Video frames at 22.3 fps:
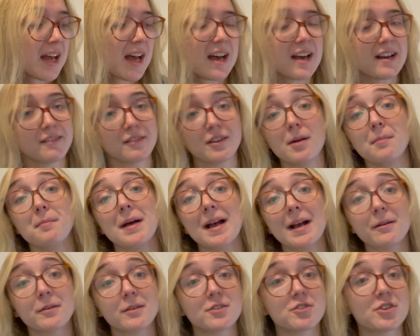and I've come
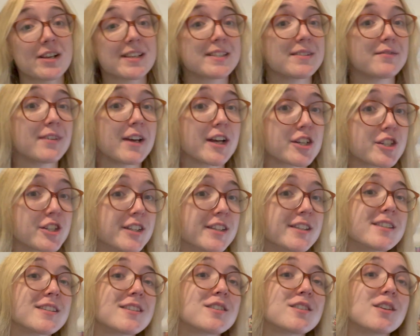back with a chest
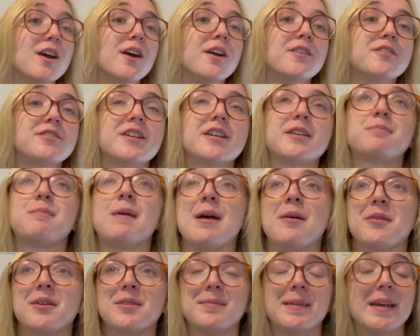infection, so just
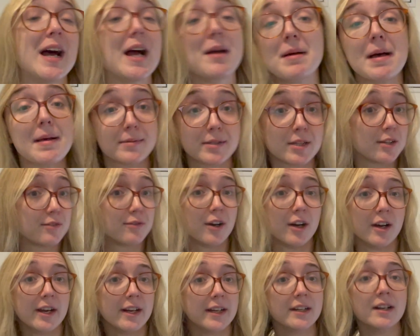bear with me. I'm absolutely
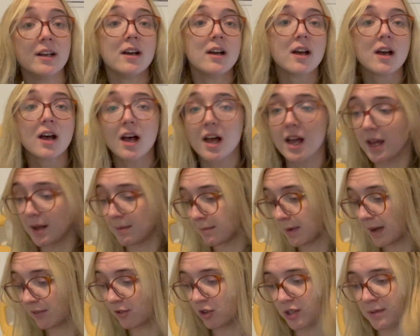fine. Um,
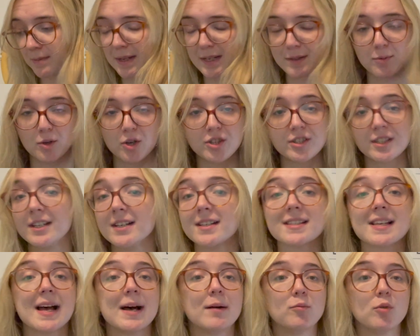I've got some
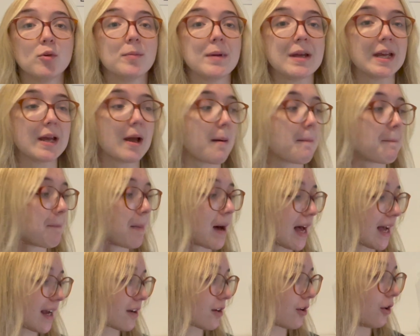antibiotics and we'll be
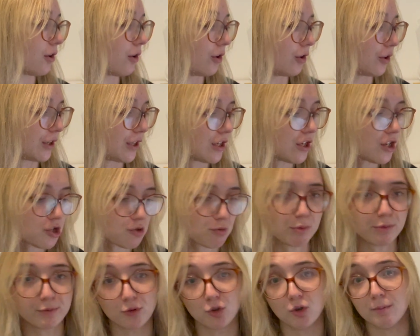back on usual
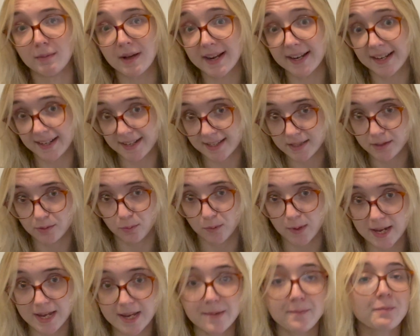form next
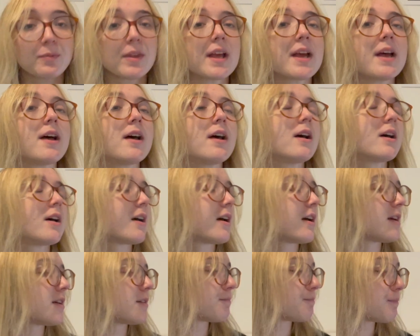week.
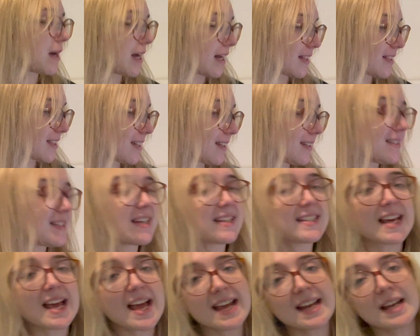But
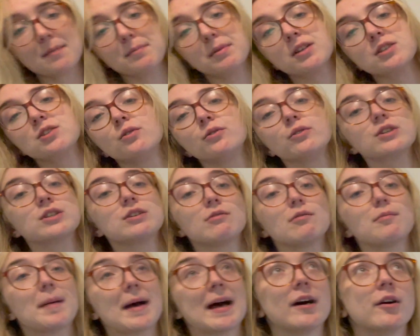today I'm going to talk to you
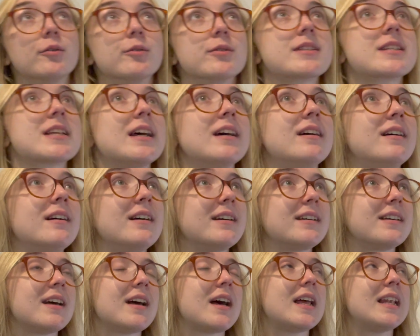about
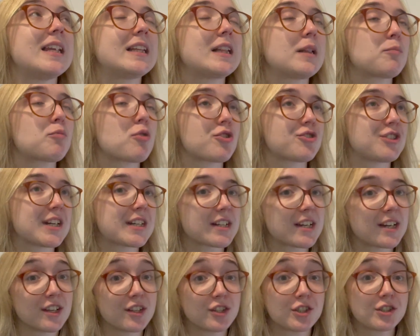a little project
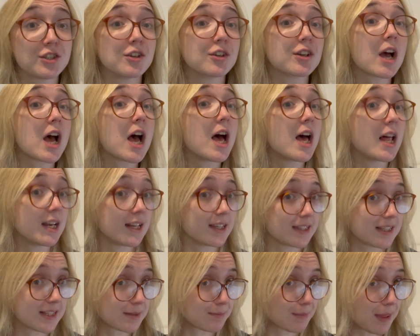I undertook earlier
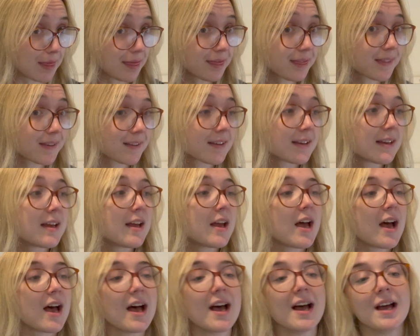this month
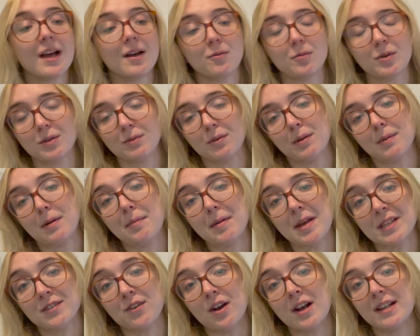uh, with one of my
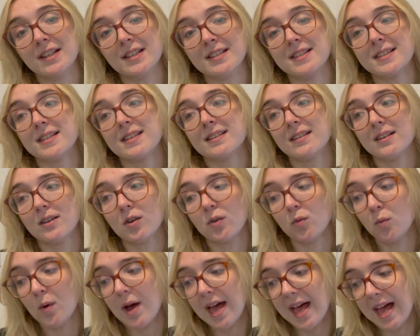best friends
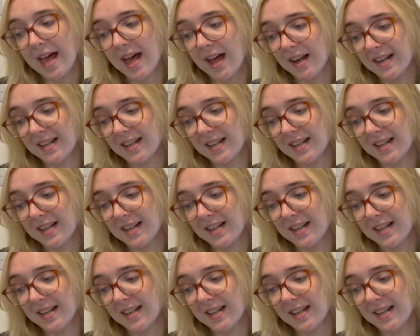where I